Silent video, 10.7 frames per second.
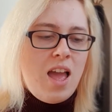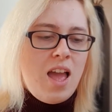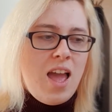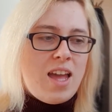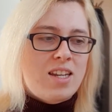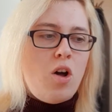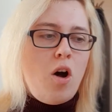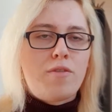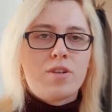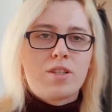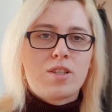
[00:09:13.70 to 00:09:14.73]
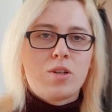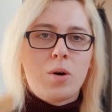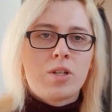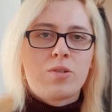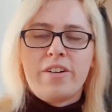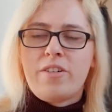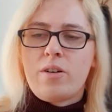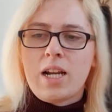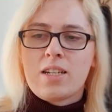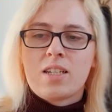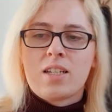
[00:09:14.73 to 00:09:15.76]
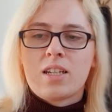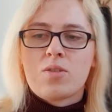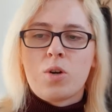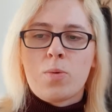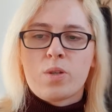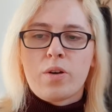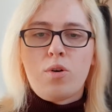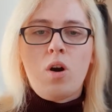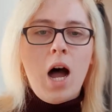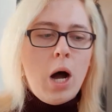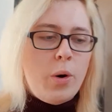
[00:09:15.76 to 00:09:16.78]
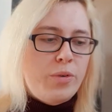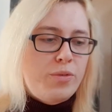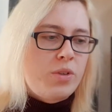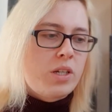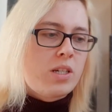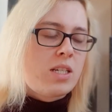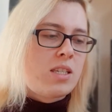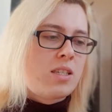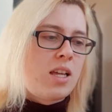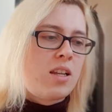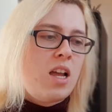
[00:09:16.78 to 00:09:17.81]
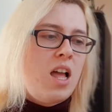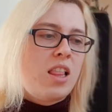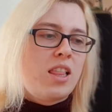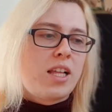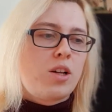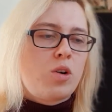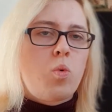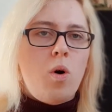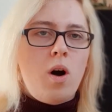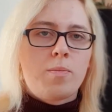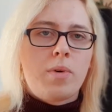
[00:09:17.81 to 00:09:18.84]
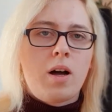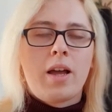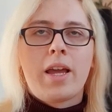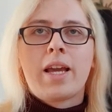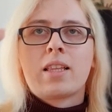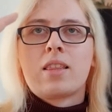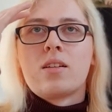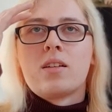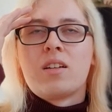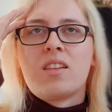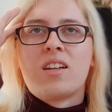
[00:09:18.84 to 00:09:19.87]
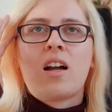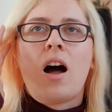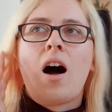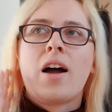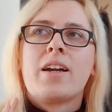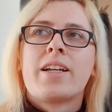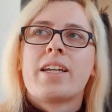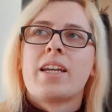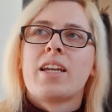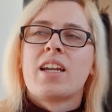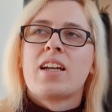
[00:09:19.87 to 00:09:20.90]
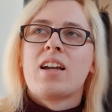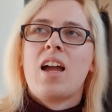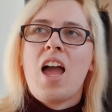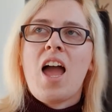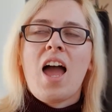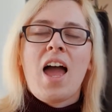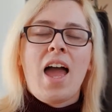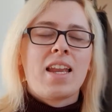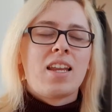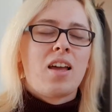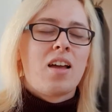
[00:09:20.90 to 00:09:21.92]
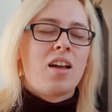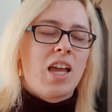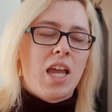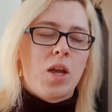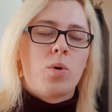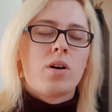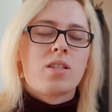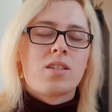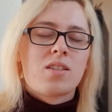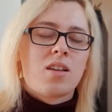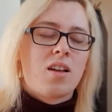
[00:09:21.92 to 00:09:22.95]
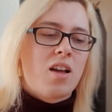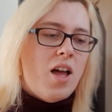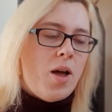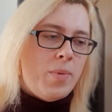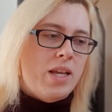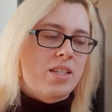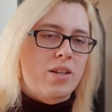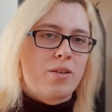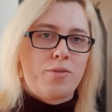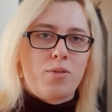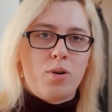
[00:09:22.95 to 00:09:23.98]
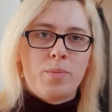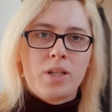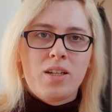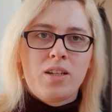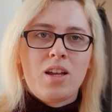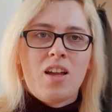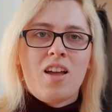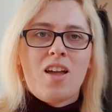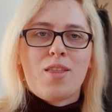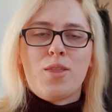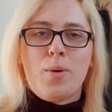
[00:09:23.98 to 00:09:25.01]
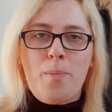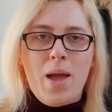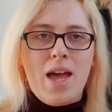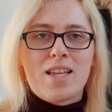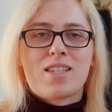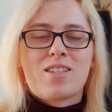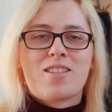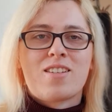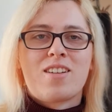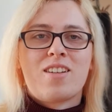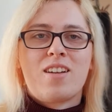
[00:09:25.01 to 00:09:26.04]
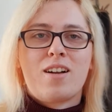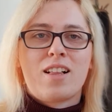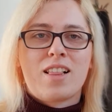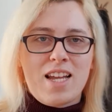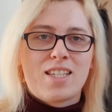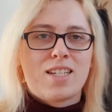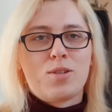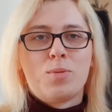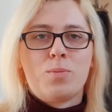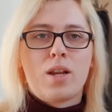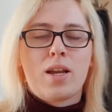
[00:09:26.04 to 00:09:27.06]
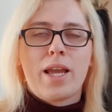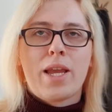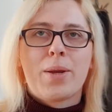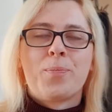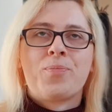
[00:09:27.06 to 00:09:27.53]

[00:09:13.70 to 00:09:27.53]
And it offered so much variety in terms of her outfits and like the quad bike, the kayaking, and it was amazing. For me, the best classic Tomb Raider game.